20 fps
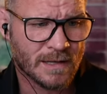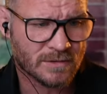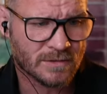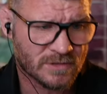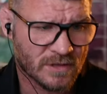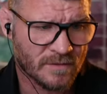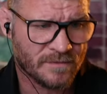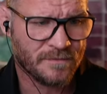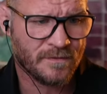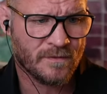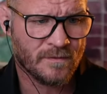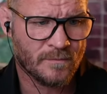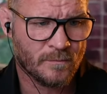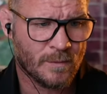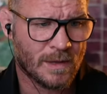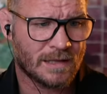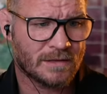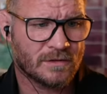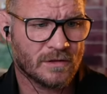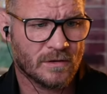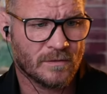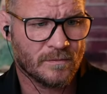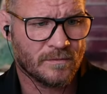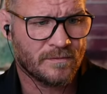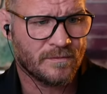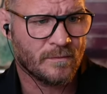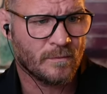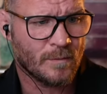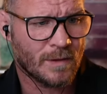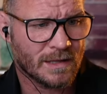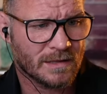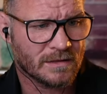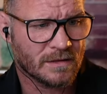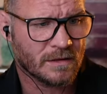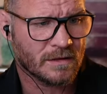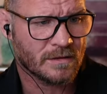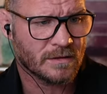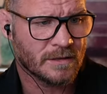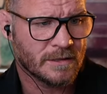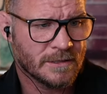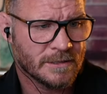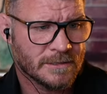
So, well done. Well done.